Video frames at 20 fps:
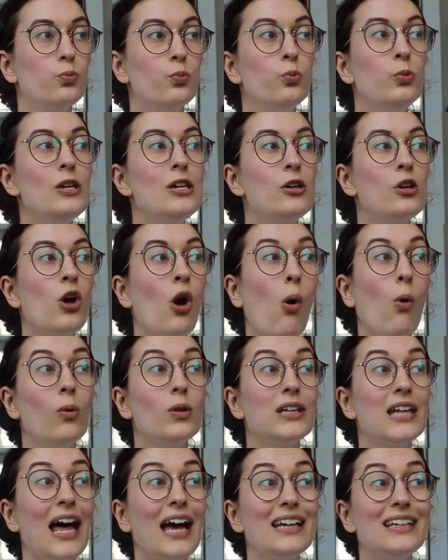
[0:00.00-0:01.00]
we
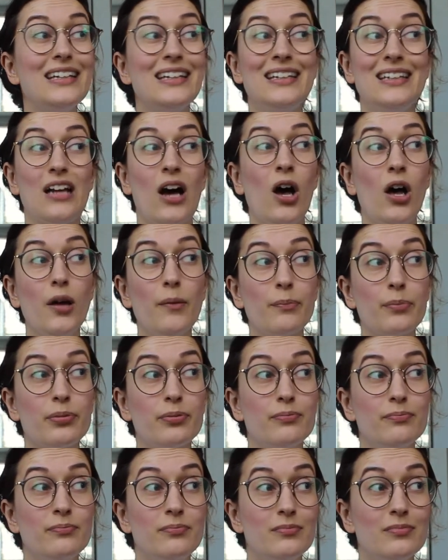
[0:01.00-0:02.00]
gon' light it up
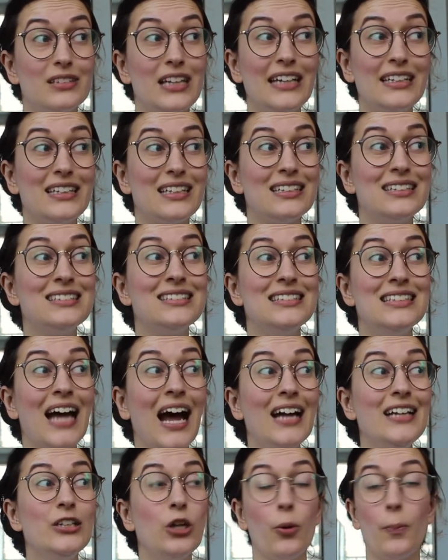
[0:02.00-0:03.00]
like it's
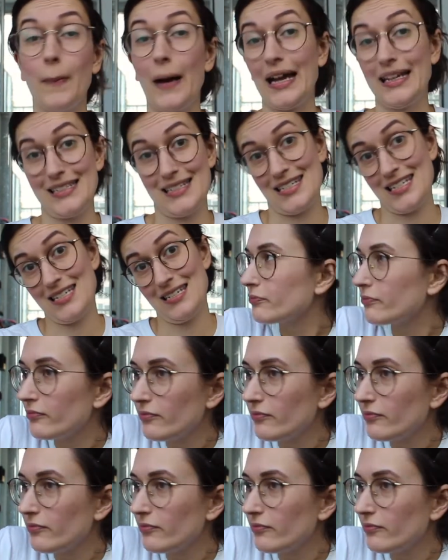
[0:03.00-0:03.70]
dynamite.